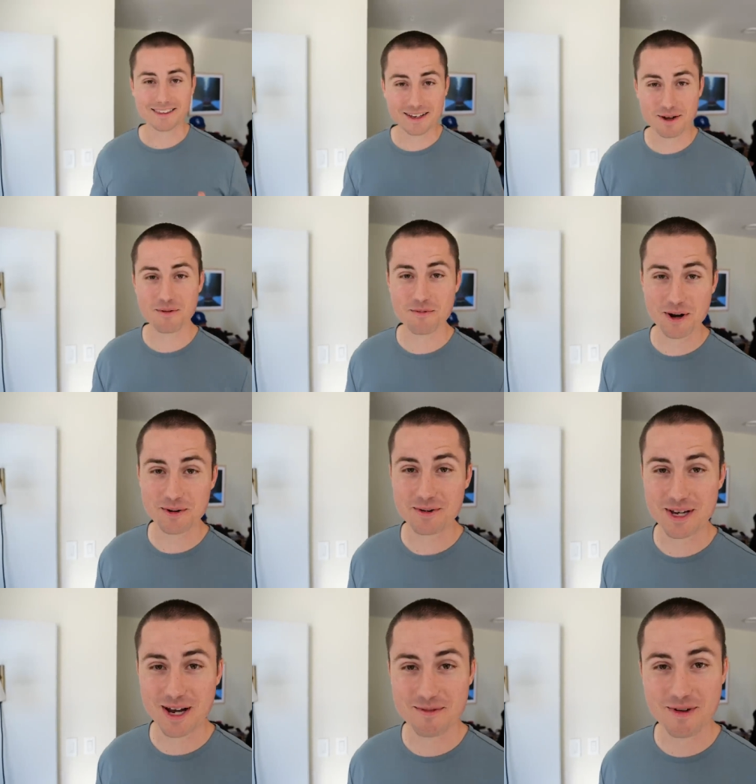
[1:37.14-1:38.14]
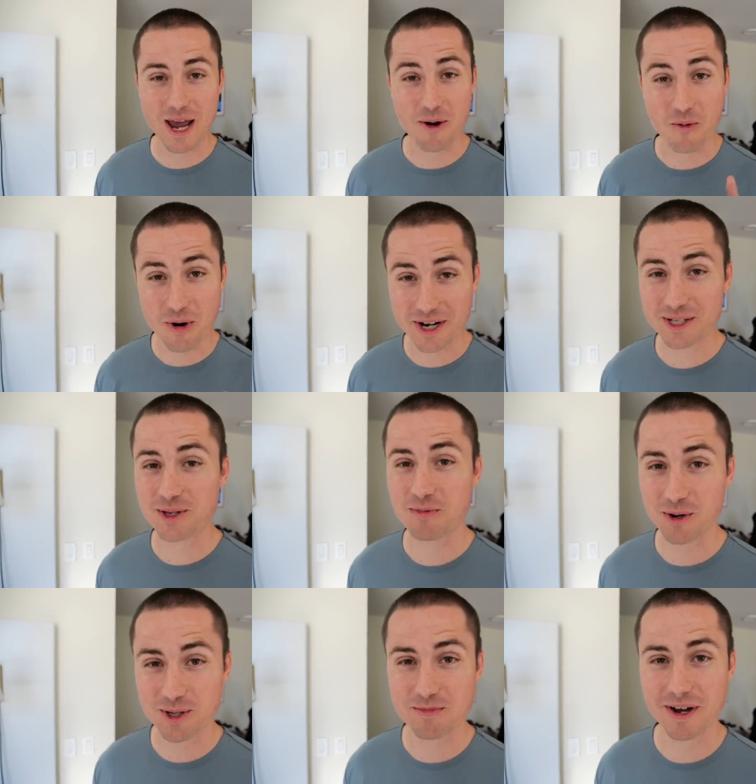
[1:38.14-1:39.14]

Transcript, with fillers: I think I'm about to become a winning sports